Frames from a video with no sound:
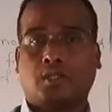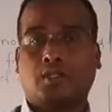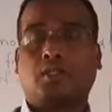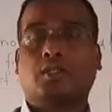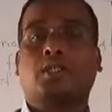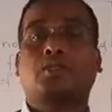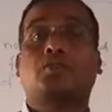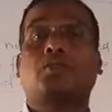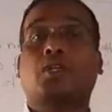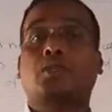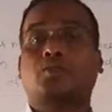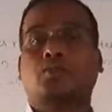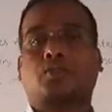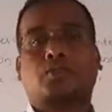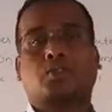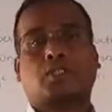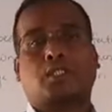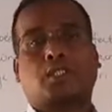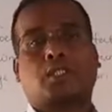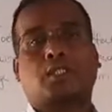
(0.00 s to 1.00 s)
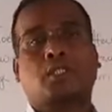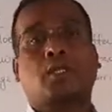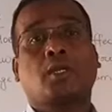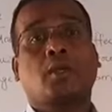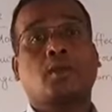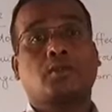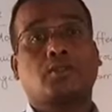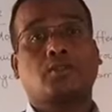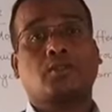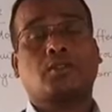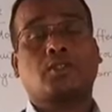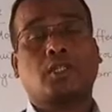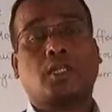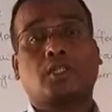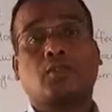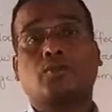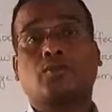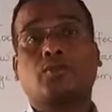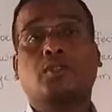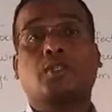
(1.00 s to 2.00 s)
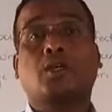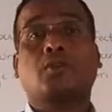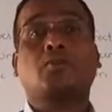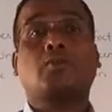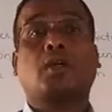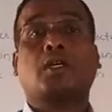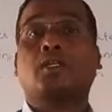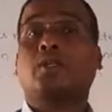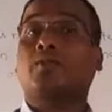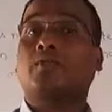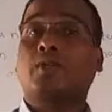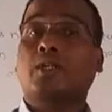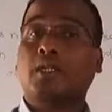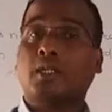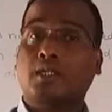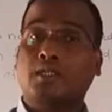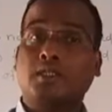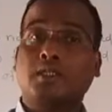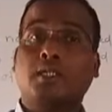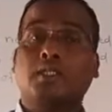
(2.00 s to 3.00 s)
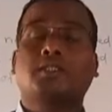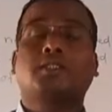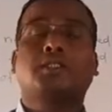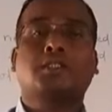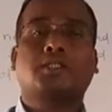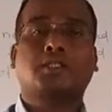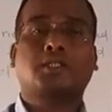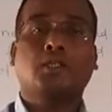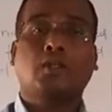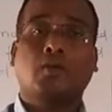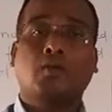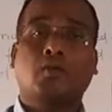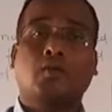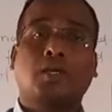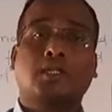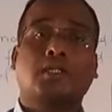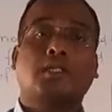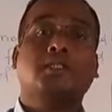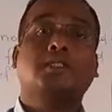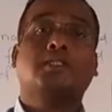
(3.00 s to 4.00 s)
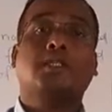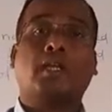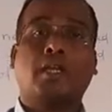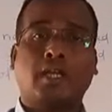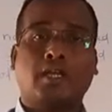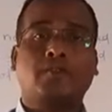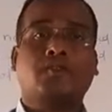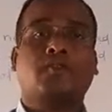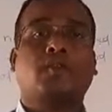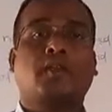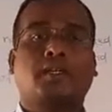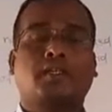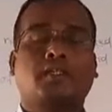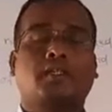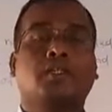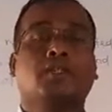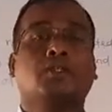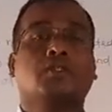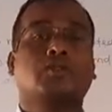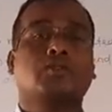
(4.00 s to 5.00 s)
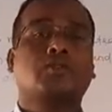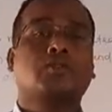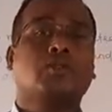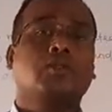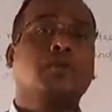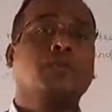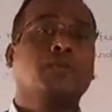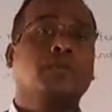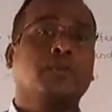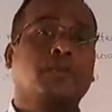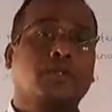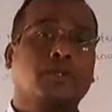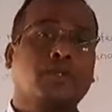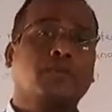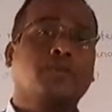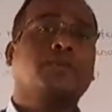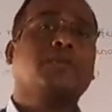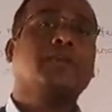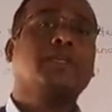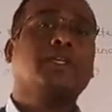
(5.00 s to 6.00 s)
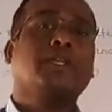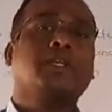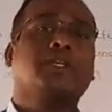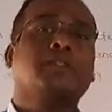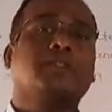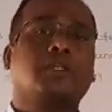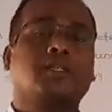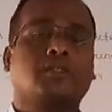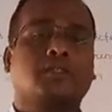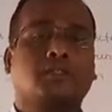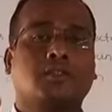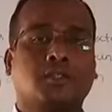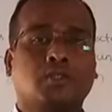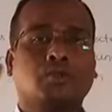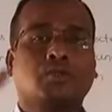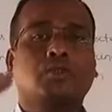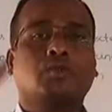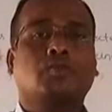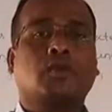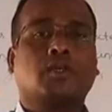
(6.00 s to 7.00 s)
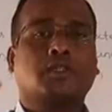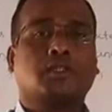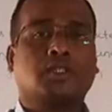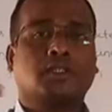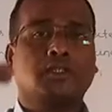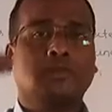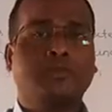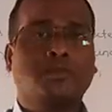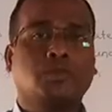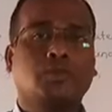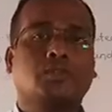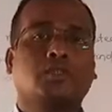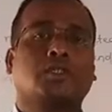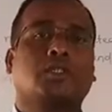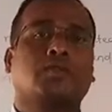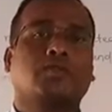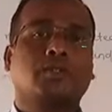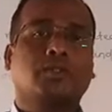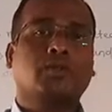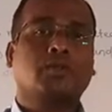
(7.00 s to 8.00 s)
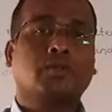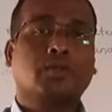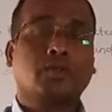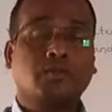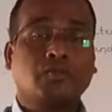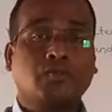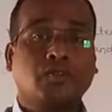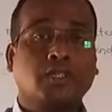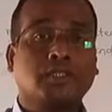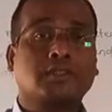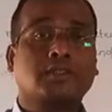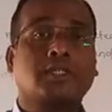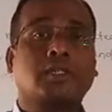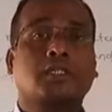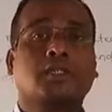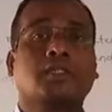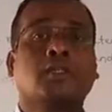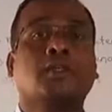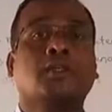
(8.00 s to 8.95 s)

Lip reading: natural sources. So that without water we cannot exist. Water is life like. So if we need that use for that in future, we don't want to face that